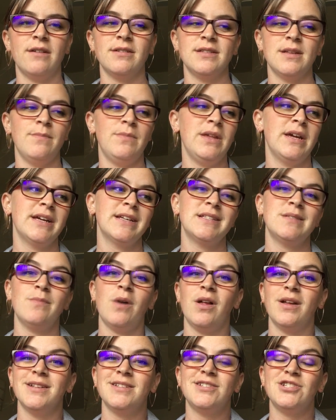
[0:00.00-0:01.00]
Something as
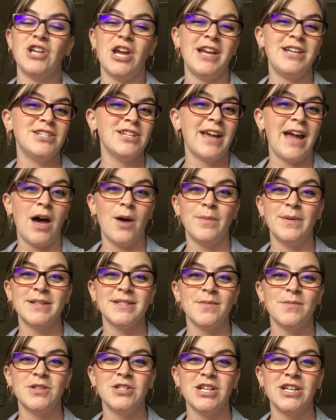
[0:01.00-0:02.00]
small as helping
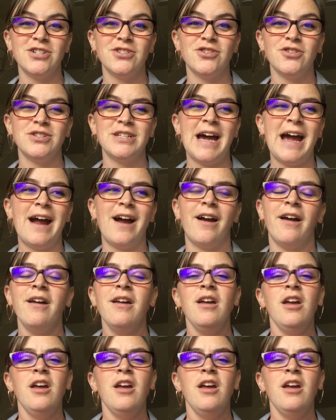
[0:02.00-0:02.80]
someone change their tire,